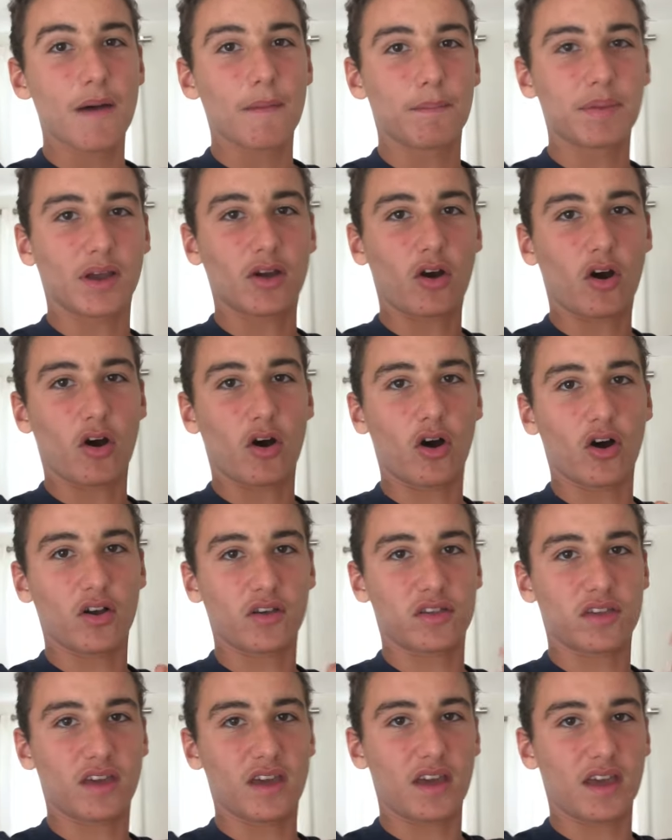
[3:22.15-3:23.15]

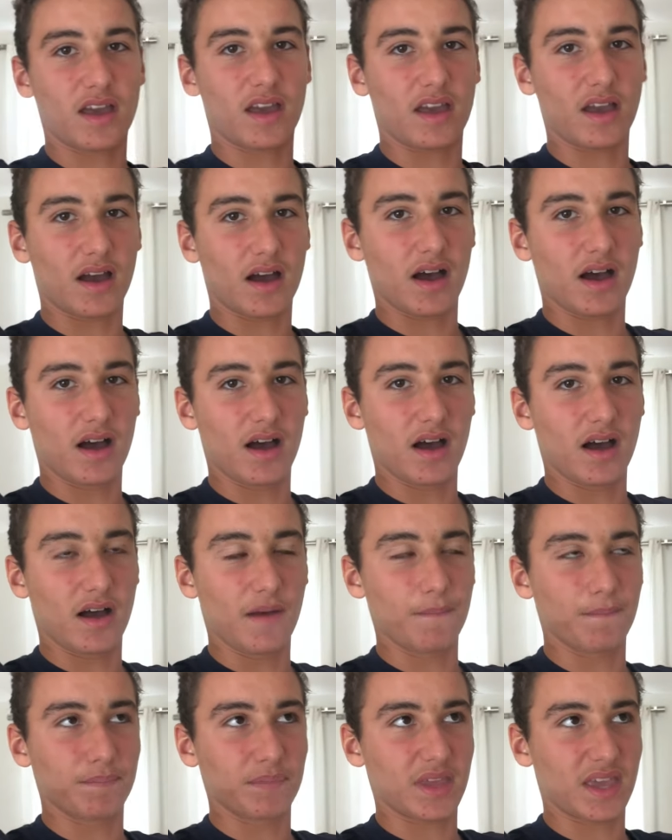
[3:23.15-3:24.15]
because
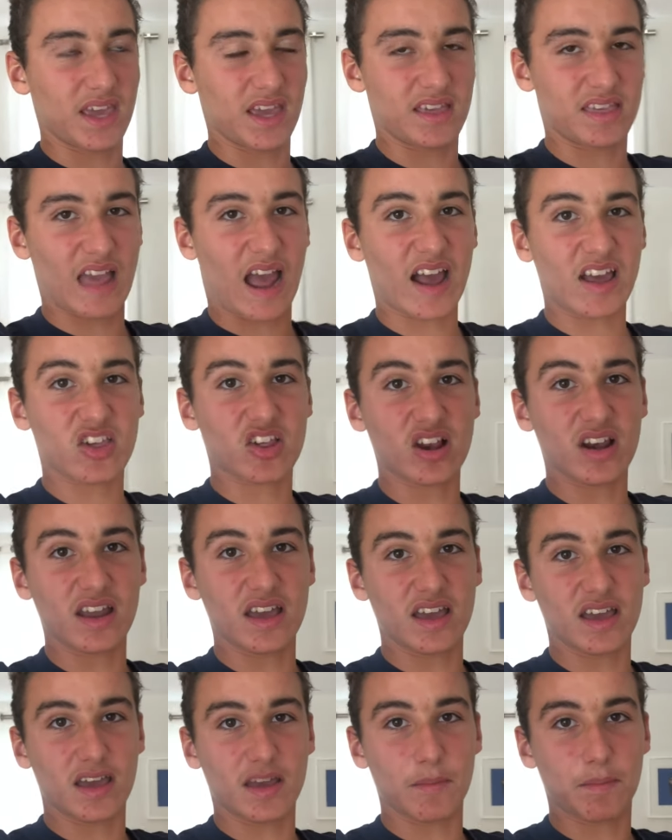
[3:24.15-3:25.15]
he's
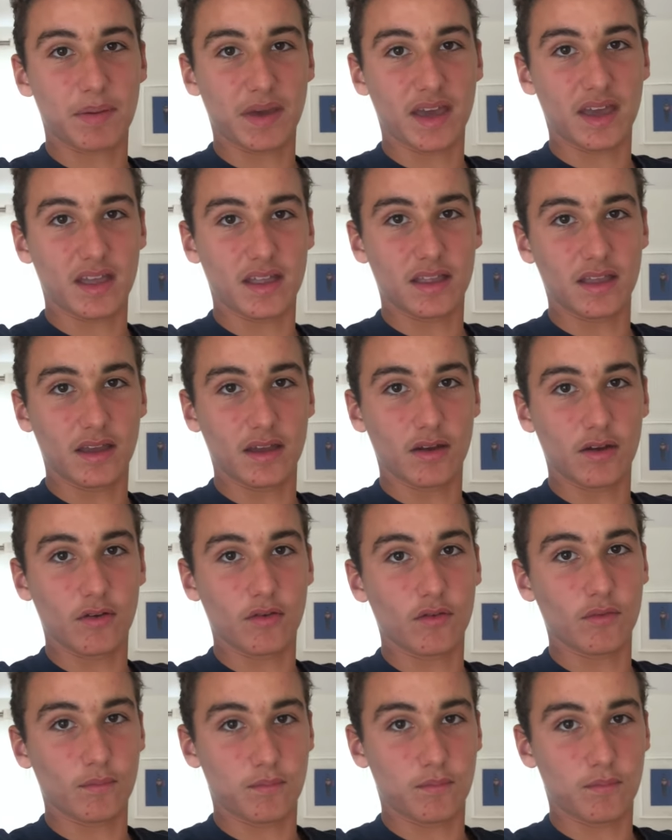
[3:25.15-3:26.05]
actually been